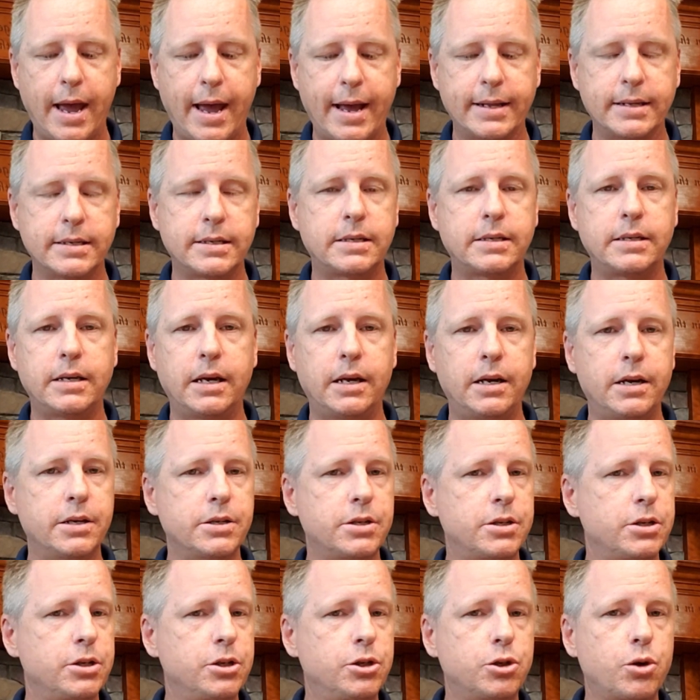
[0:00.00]
and sin
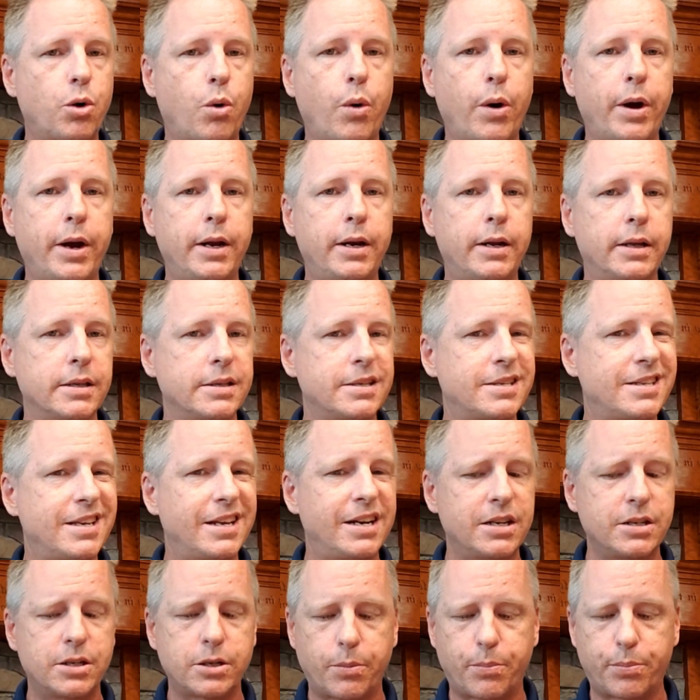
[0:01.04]
is enjoyed and
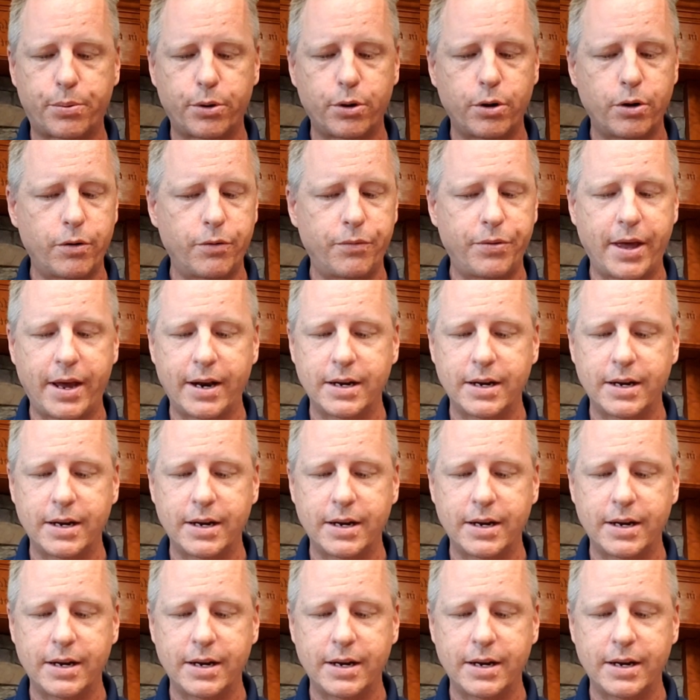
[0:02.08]
sin is approved.